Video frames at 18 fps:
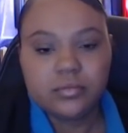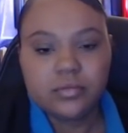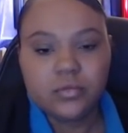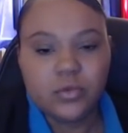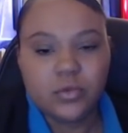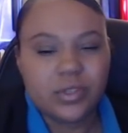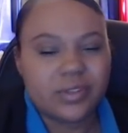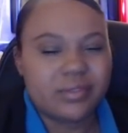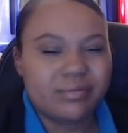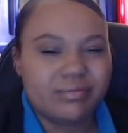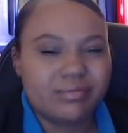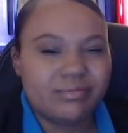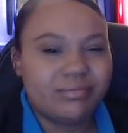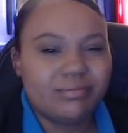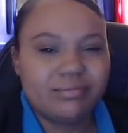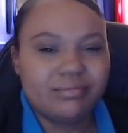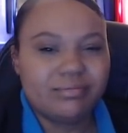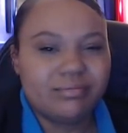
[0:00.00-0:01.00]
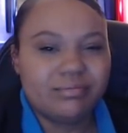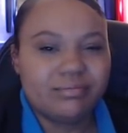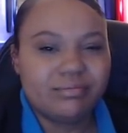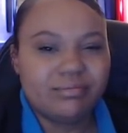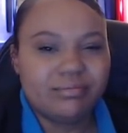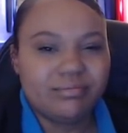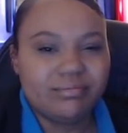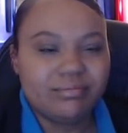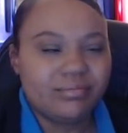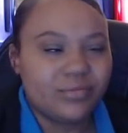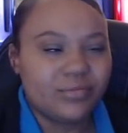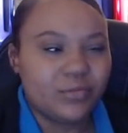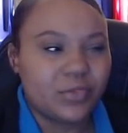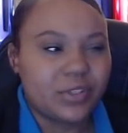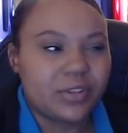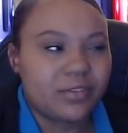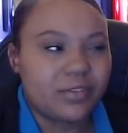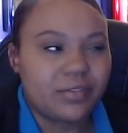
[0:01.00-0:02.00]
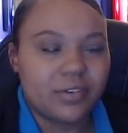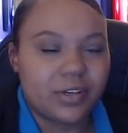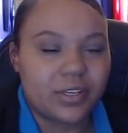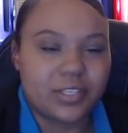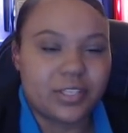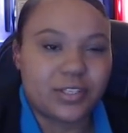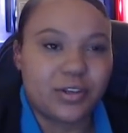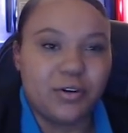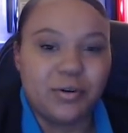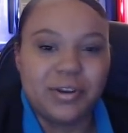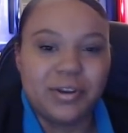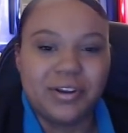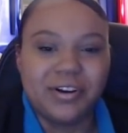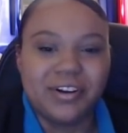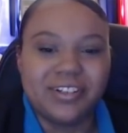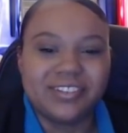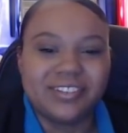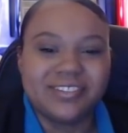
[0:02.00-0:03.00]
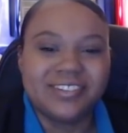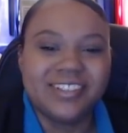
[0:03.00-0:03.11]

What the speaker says: what the fuck is going on?